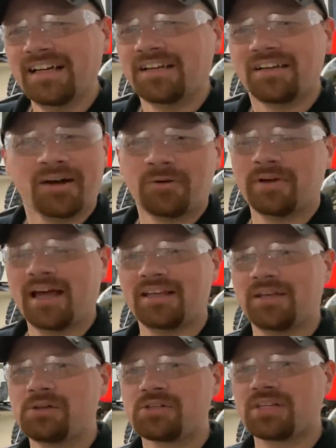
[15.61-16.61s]
No, not
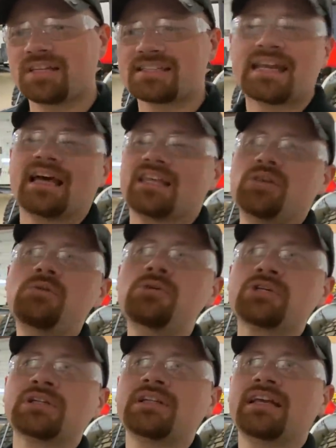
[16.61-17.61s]
usually, it's not.
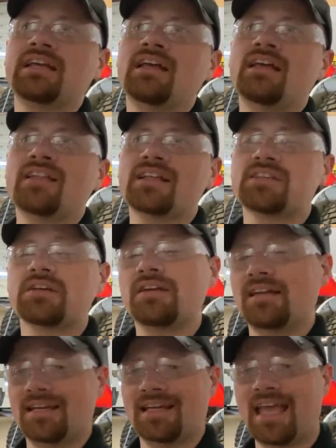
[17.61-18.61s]
Usually, that's a good
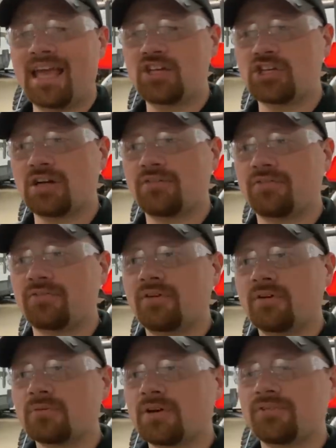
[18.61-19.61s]
indication of
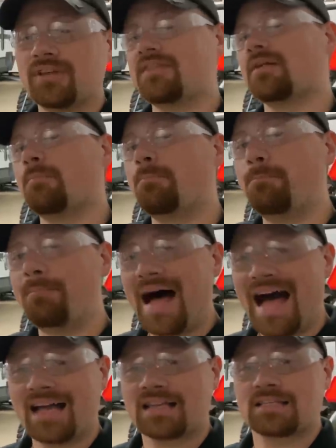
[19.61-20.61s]
roughly the
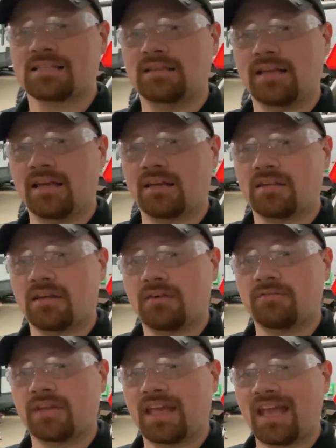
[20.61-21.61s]
box length
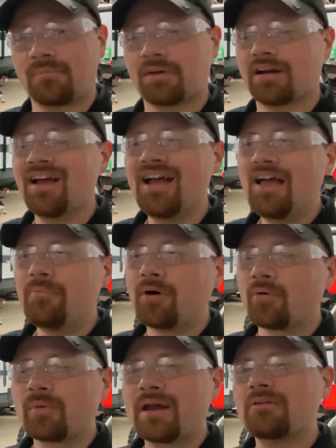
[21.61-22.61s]
of the camper, but
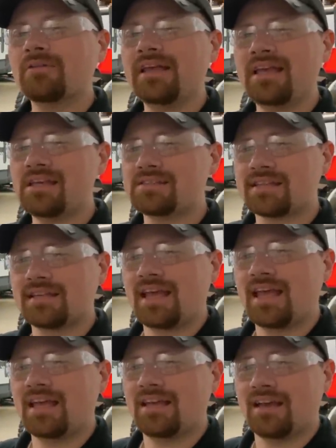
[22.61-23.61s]
rarely is it
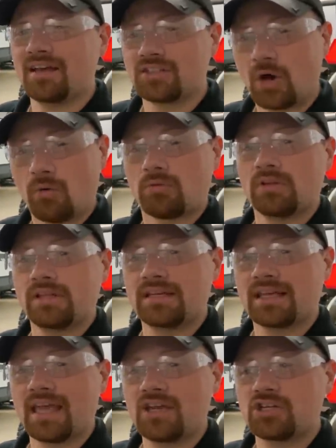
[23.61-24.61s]
a, a total
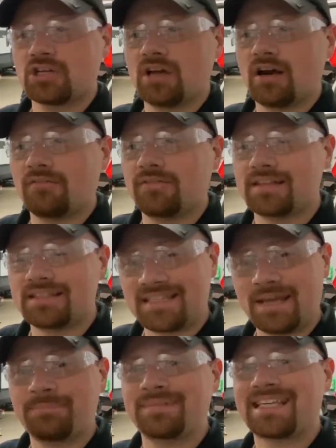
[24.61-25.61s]
indication of the
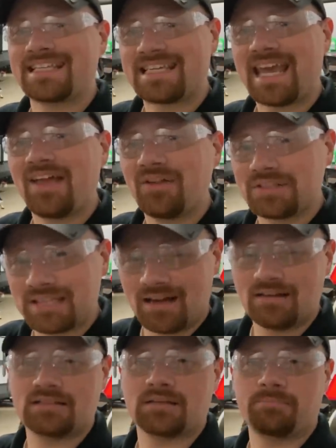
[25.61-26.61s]
tip to tail,
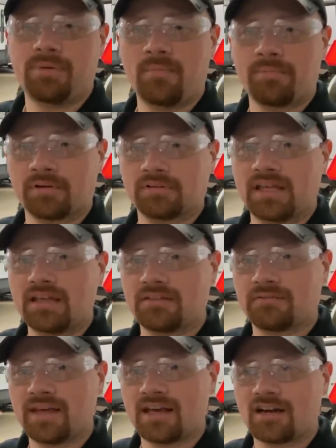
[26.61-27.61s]
tongue to bumper length
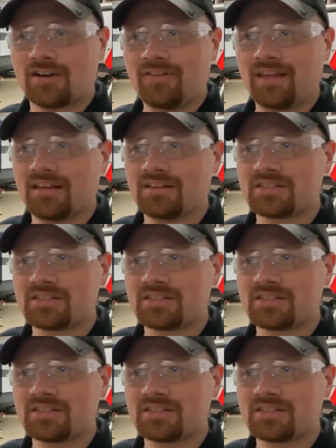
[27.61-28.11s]
of that R V.